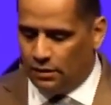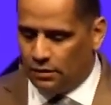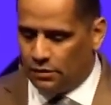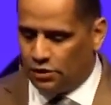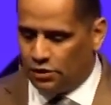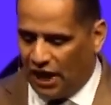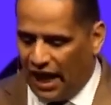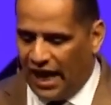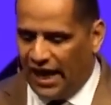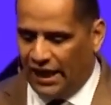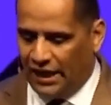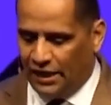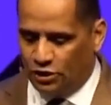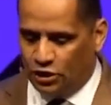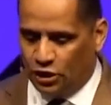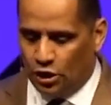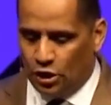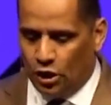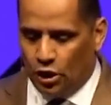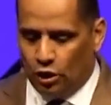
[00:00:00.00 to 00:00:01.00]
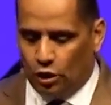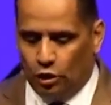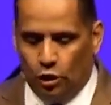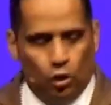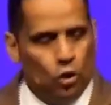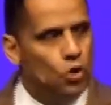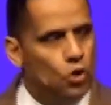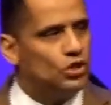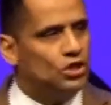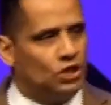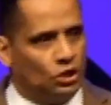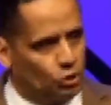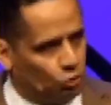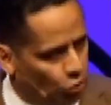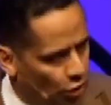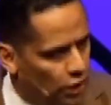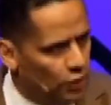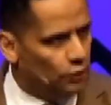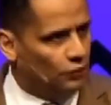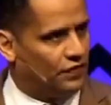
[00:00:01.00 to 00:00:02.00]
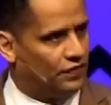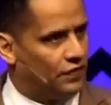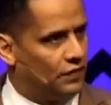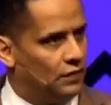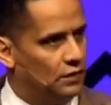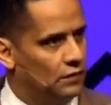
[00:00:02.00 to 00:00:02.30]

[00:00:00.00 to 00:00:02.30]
change lose the truth.